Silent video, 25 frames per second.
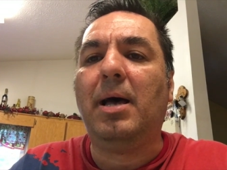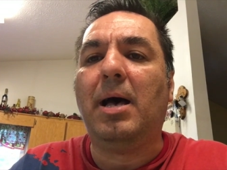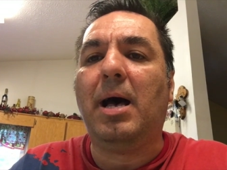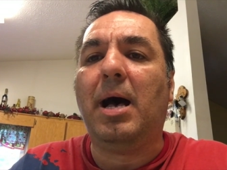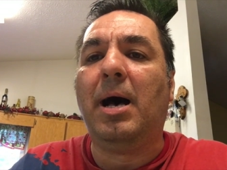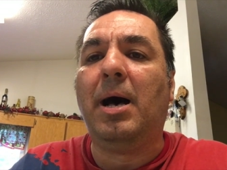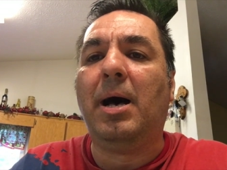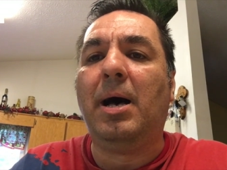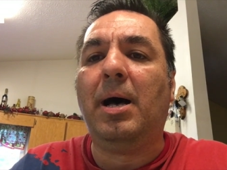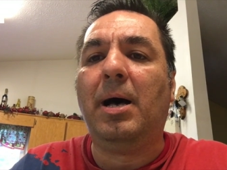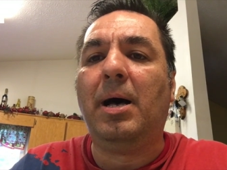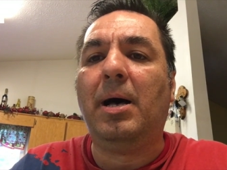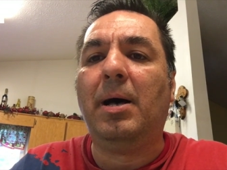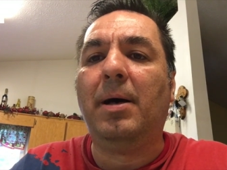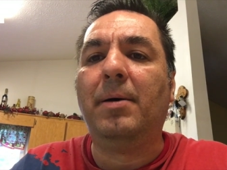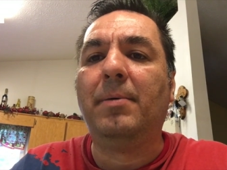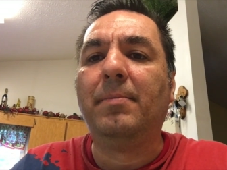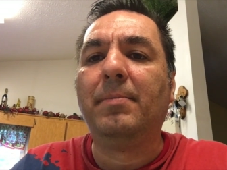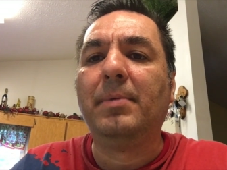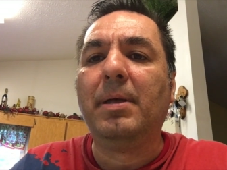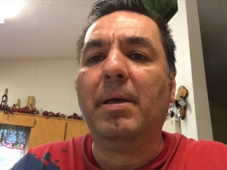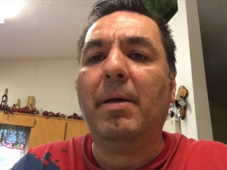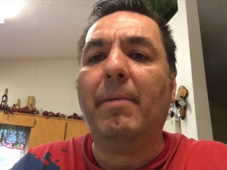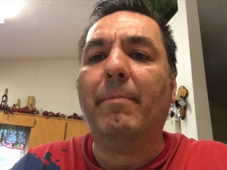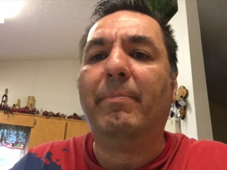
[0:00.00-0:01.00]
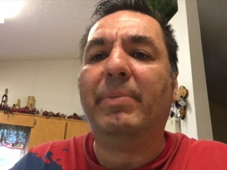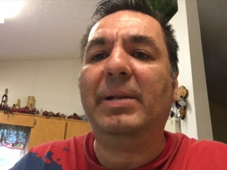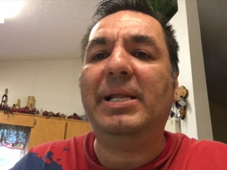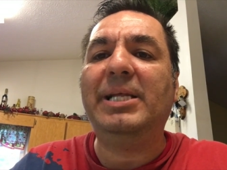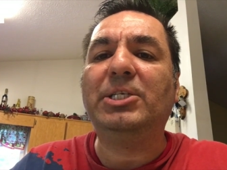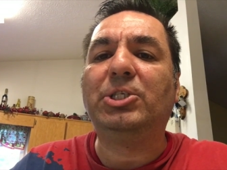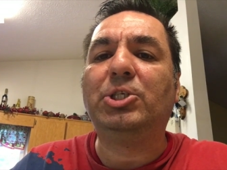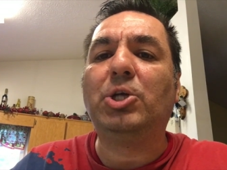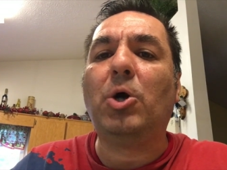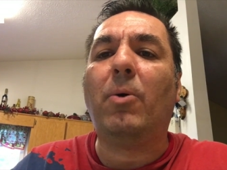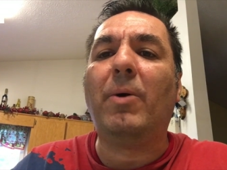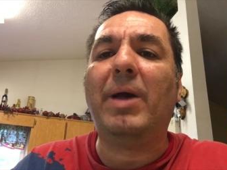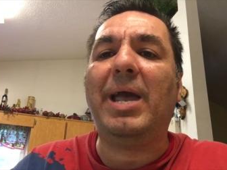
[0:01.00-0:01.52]
uh,
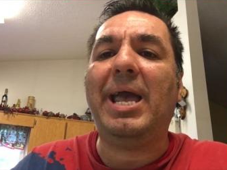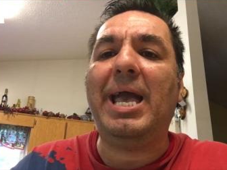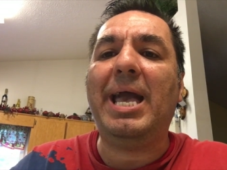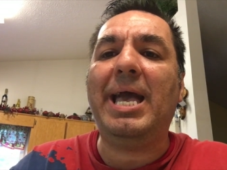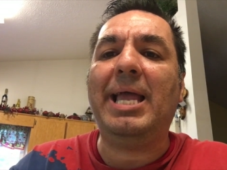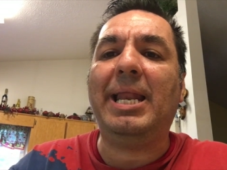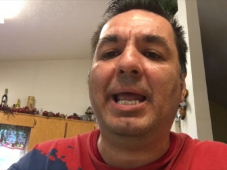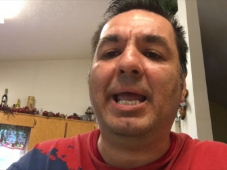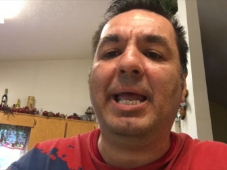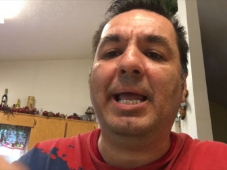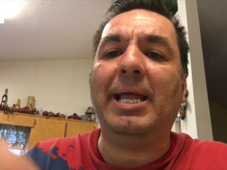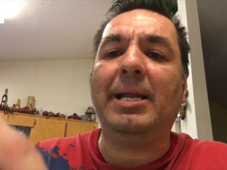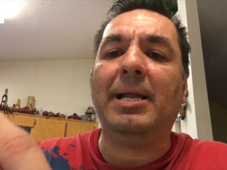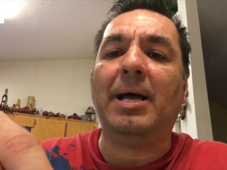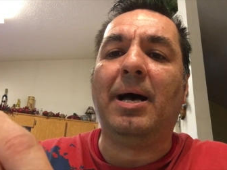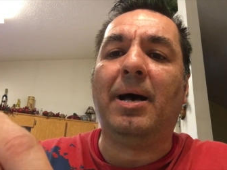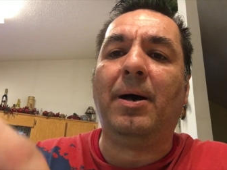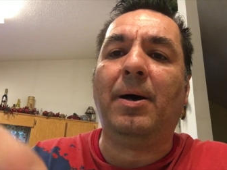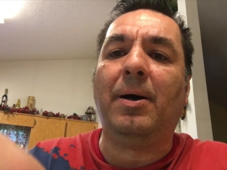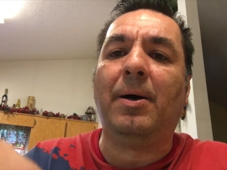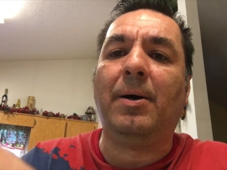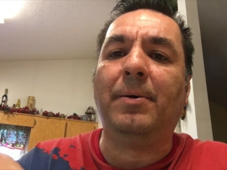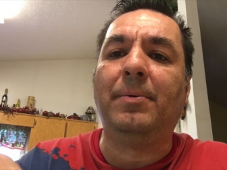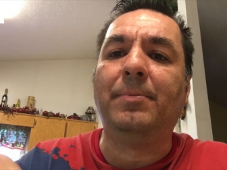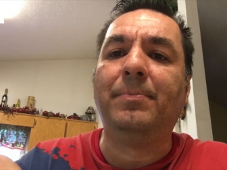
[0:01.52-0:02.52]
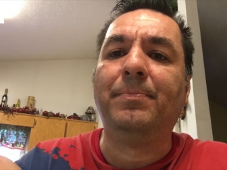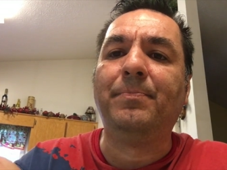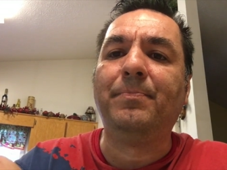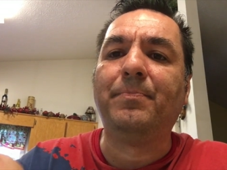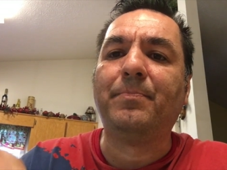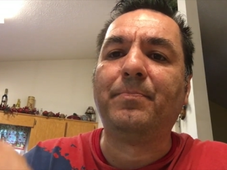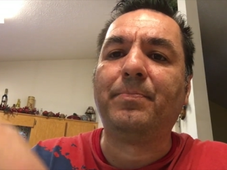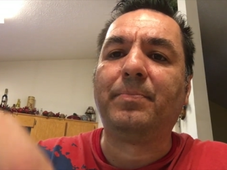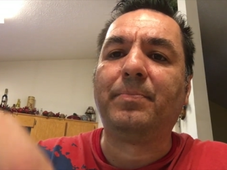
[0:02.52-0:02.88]
please go ahead and um,